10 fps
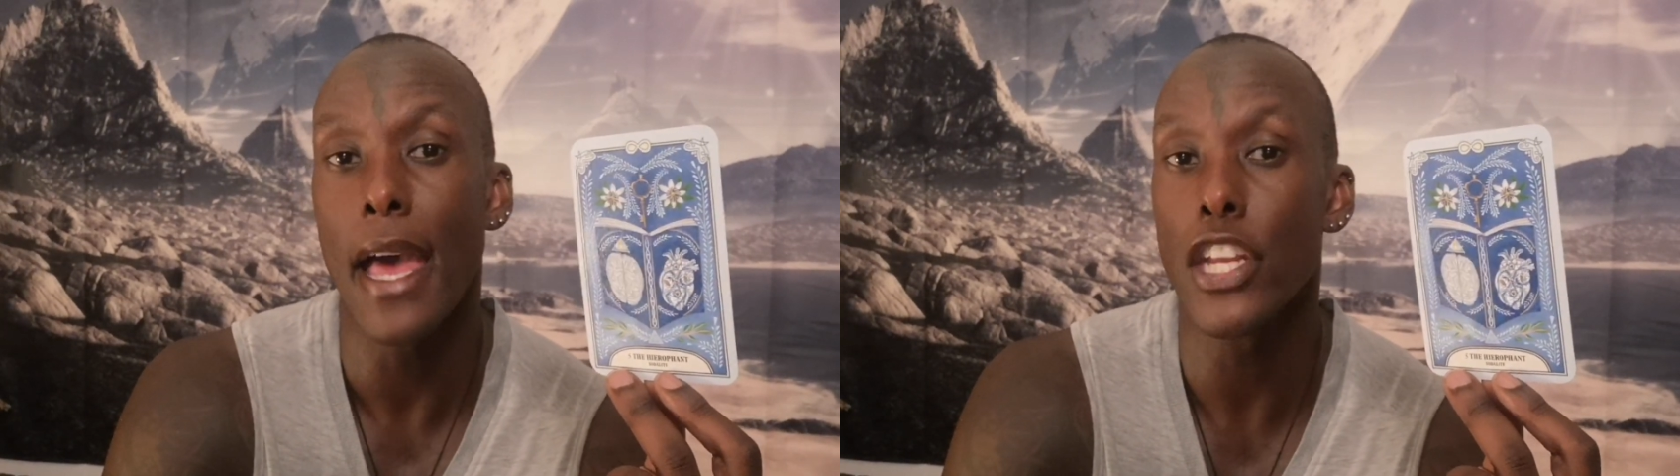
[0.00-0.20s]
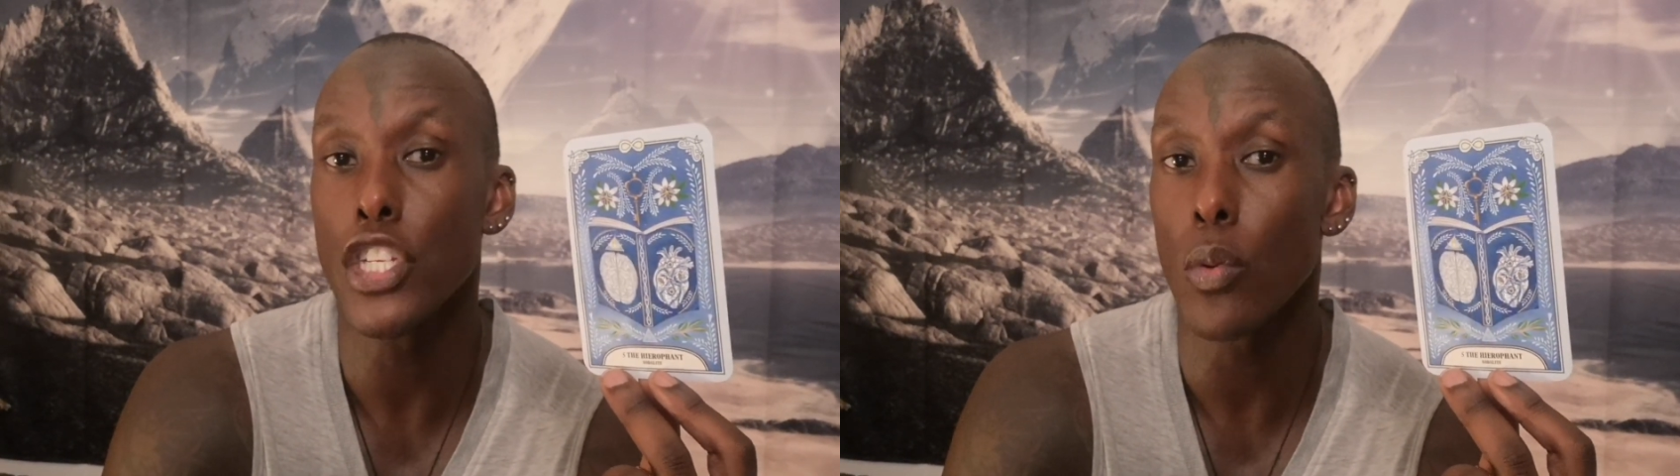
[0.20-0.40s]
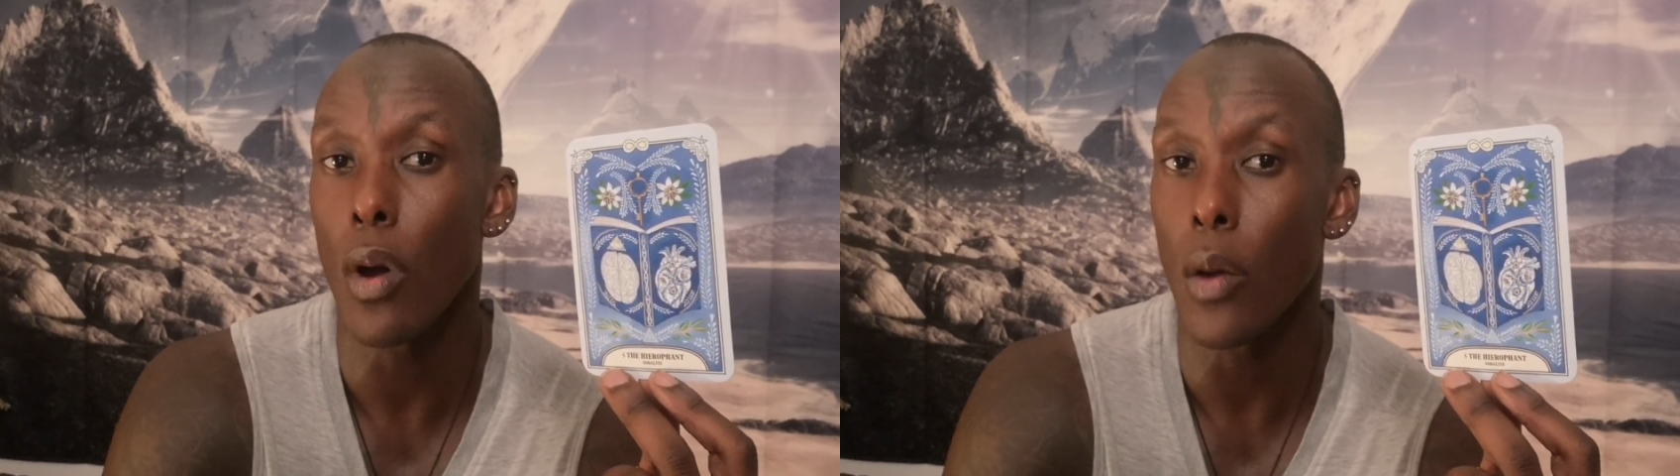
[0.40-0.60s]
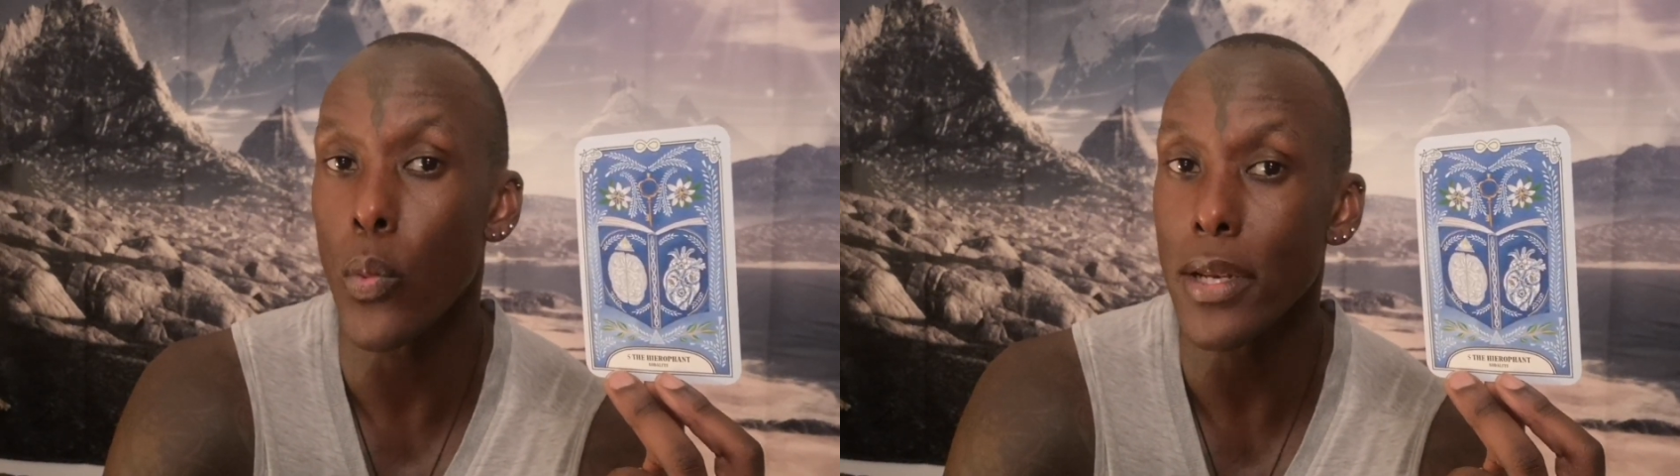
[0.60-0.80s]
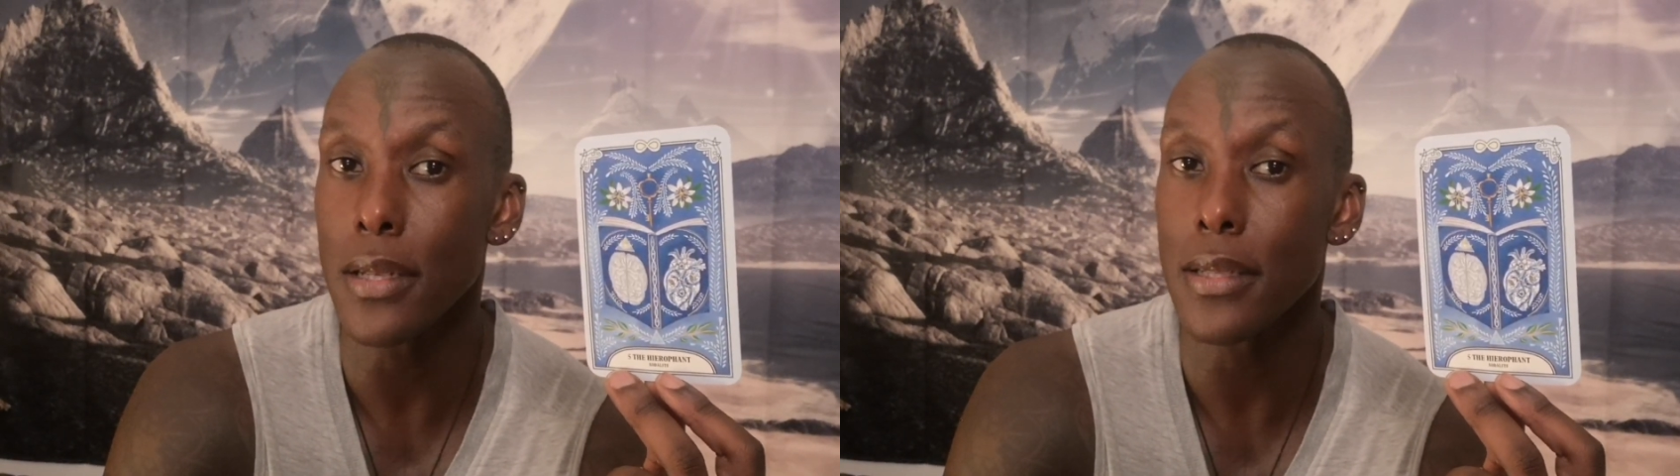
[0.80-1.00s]
and you are
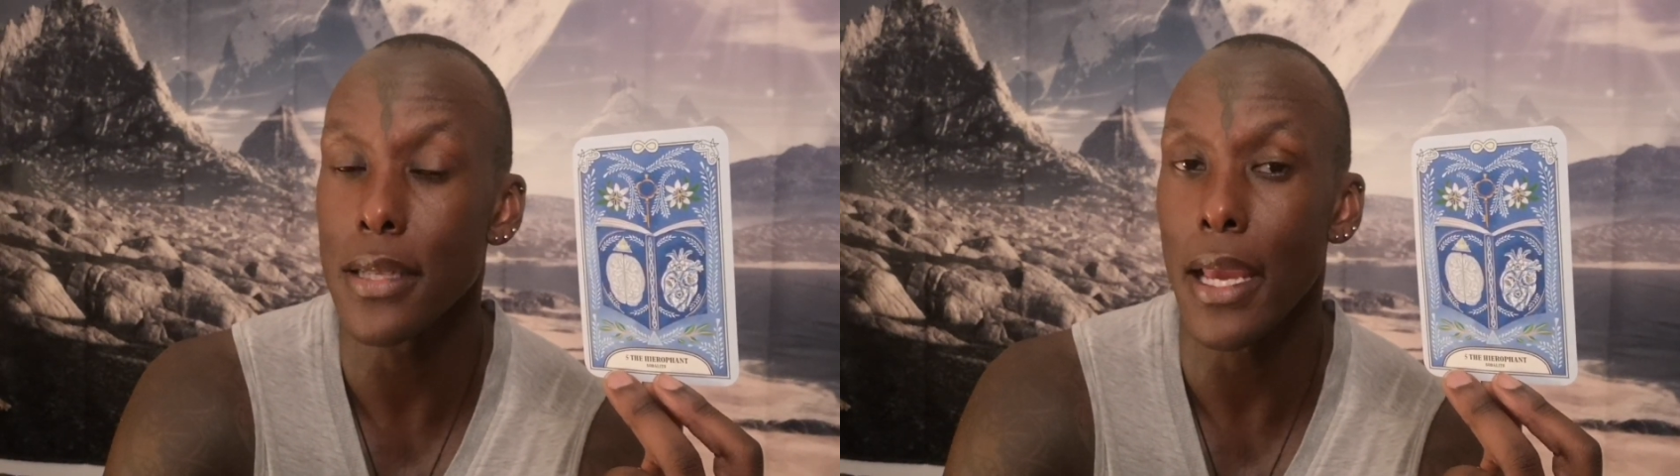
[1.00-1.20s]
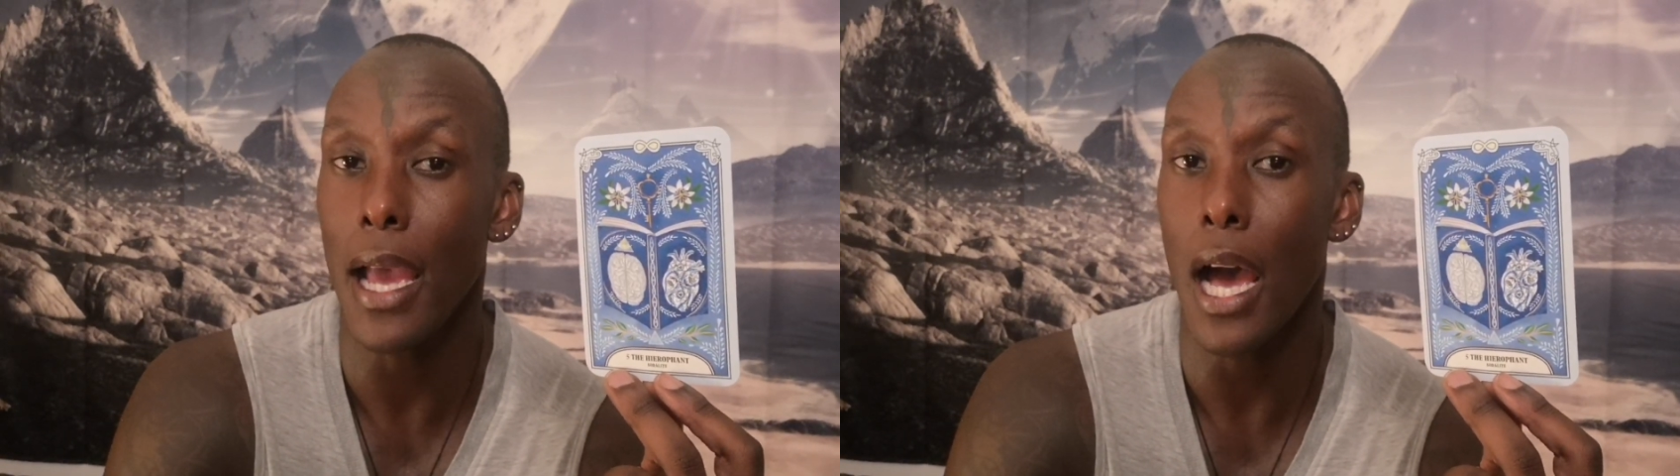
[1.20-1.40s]
witnessing